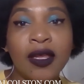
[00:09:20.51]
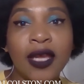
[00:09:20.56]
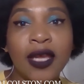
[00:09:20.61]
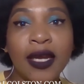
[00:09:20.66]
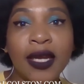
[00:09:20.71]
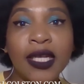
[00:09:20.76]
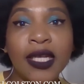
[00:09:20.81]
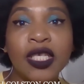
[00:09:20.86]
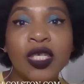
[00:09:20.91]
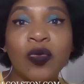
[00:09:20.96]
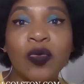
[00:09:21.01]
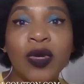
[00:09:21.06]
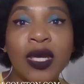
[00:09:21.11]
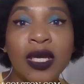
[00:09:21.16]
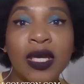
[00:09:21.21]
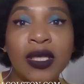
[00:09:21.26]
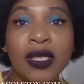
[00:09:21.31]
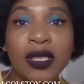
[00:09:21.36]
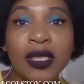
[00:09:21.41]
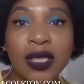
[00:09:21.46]
they need to
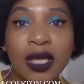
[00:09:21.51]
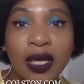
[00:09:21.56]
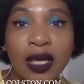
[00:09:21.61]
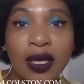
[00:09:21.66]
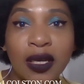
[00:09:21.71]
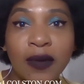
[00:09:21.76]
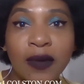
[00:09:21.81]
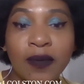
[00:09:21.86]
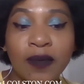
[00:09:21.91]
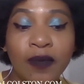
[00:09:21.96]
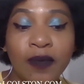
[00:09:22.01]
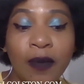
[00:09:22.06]
be in sync.